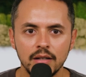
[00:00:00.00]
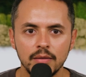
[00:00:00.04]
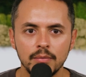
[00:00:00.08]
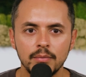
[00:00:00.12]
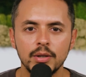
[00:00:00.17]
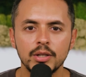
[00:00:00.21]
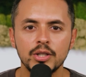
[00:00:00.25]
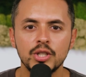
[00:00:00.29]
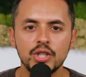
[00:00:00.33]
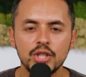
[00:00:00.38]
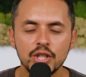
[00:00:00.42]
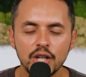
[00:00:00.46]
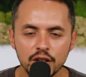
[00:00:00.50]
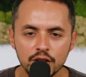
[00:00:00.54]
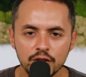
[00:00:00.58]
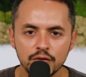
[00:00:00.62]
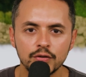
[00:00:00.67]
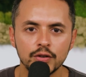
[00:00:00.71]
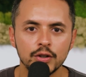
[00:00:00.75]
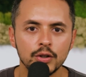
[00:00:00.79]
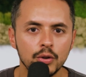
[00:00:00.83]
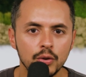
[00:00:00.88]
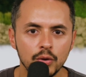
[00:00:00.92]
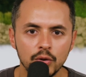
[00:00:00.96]
but just
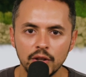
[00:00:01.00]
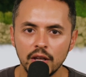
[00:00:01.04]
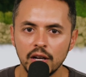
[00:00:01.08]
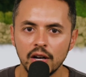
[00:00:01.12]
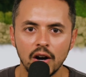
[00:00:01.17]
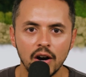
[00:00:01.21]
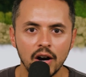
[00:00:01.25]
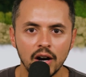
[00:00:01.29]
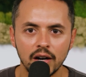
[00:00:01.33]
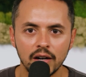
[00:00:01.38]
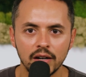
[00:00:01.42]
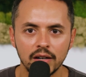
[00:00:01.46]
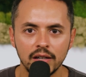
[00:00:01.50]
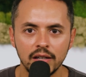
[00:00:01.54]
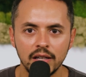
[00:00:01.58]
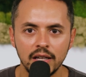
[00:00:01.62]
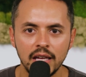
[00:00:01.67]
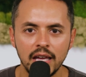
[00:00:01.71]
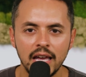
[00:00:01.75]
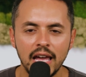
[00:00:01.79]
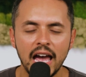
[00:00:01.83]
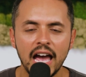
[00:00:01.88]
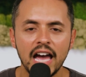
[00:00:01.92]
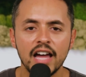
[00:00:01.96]
for who they are.
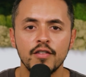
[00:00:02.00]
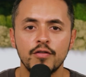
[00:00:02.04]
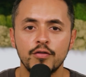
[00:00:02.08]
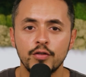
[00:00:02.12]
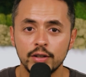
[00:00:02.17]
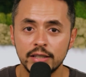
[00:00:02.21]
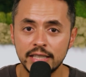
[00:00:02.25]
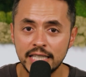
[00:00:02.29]
And for